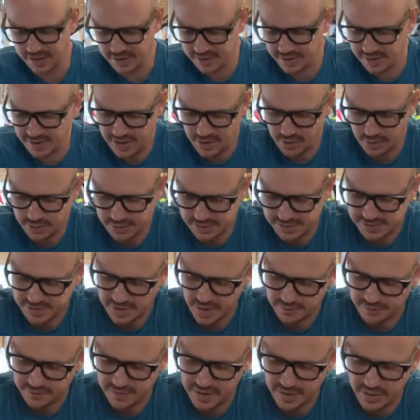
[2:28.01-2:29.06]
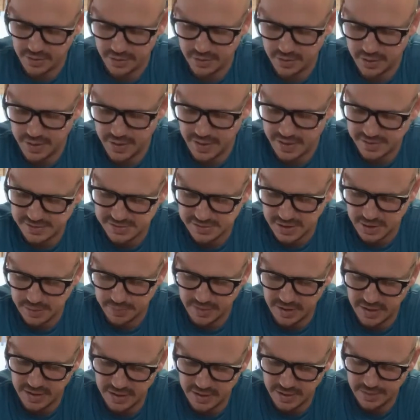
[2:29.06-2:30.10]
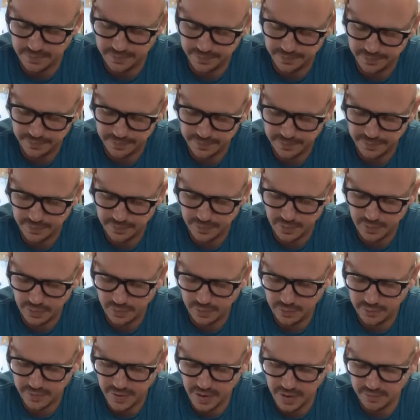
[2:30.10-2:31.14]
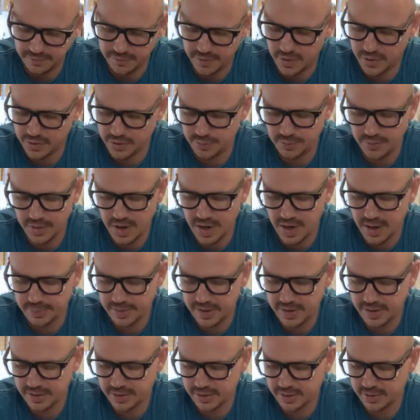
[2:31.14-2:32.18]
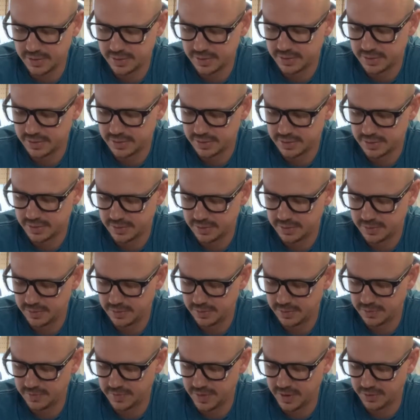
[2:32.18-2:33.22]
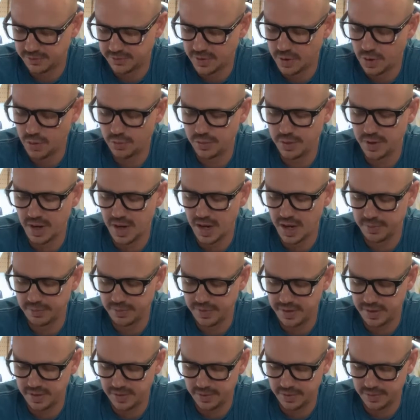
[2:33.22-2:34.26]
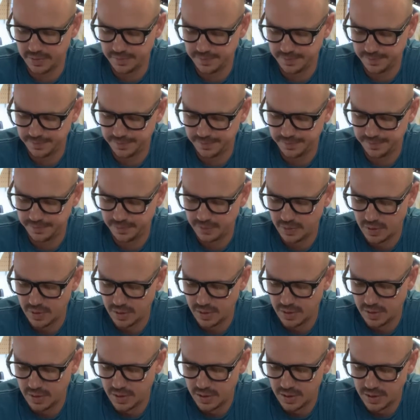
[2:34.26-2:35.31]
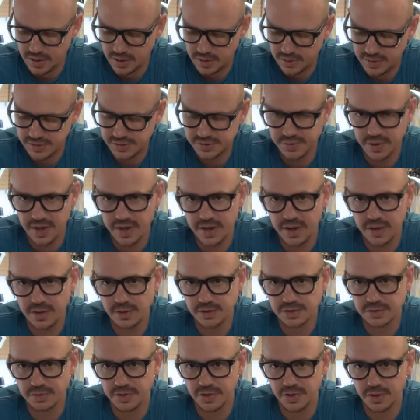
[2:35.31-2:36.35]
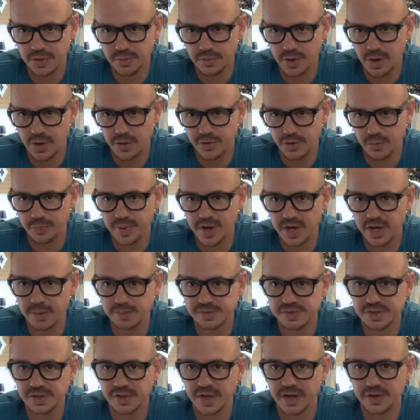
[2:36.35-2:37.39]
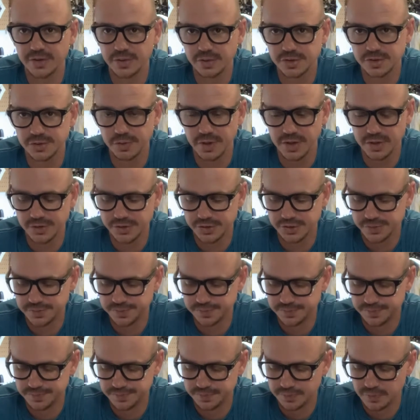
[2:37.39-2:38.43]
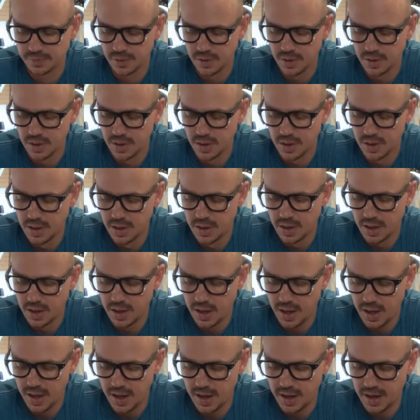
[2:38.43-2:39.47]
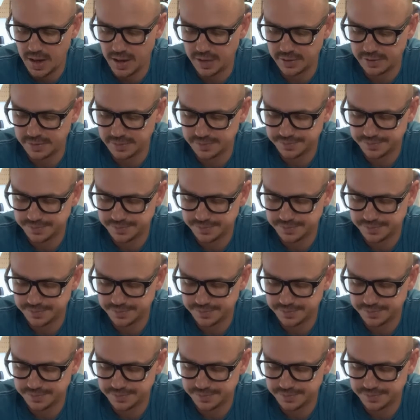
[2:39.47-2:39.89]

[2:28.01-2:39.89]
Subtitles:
geared stuff here is going to be, we've got a volume knob here, we've got a tone knob here. This right here is what you're going to call your pickup selector switch. And